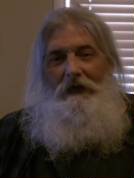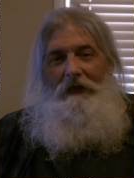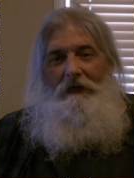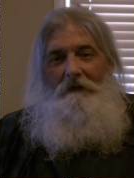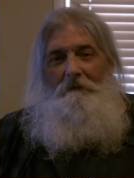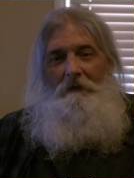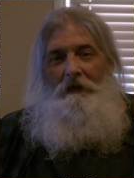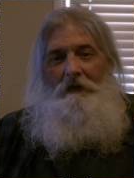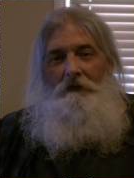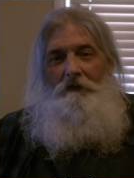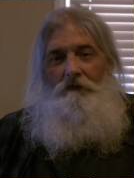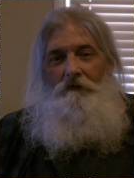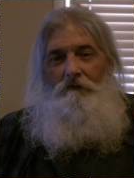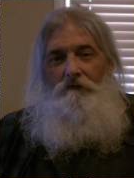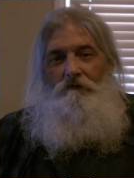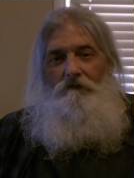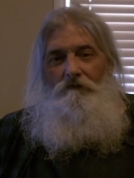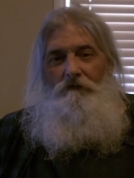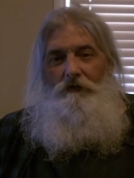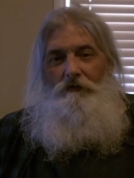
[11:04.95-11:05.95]
Aiming to
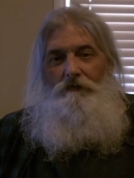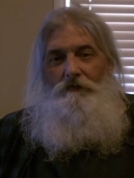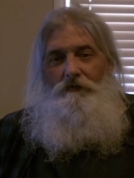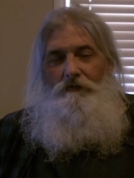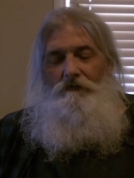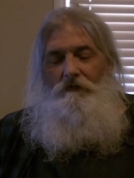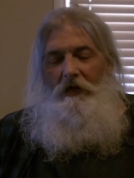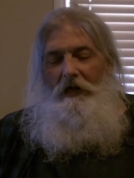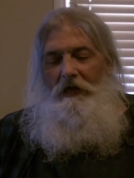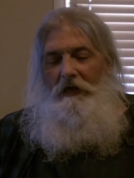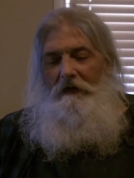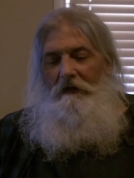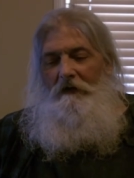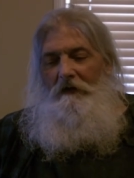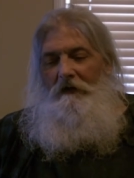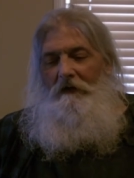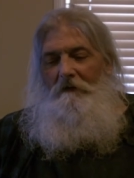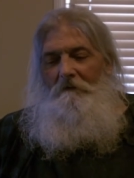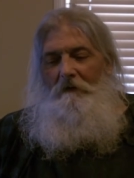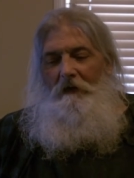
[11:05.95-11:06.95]
lose weight
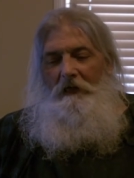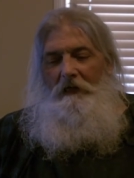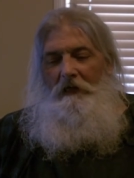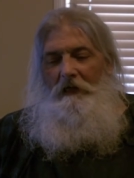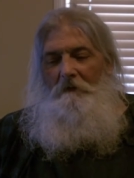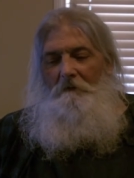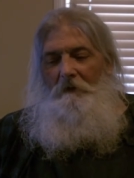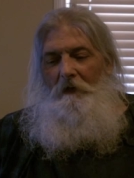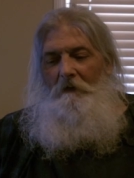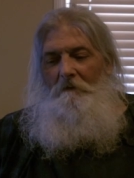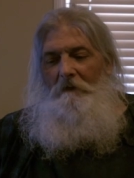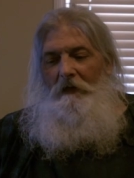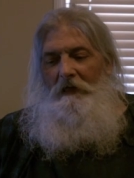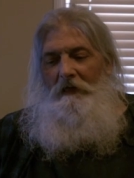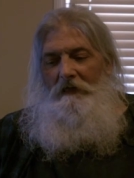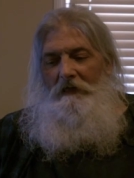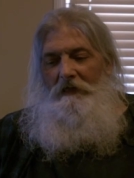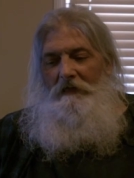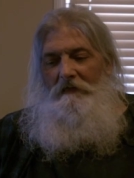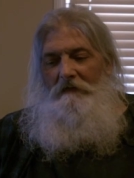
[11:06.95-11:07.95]
by keeping
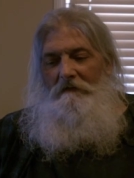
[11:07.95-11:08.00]
my